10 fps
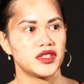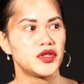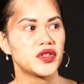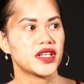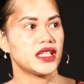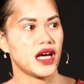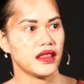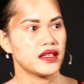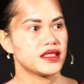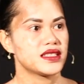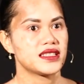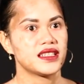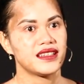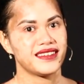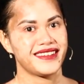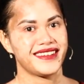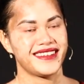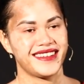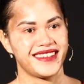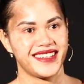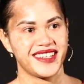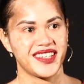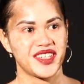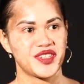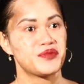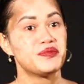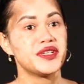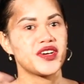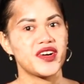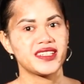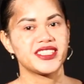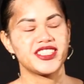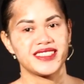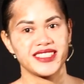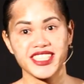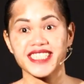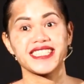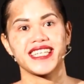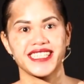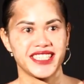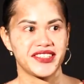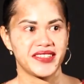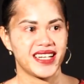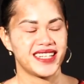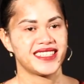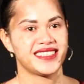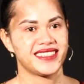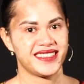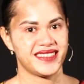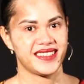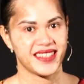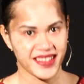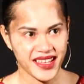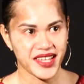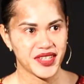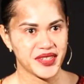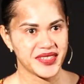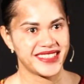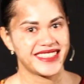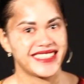look at others beyond just the exterior. Thank you.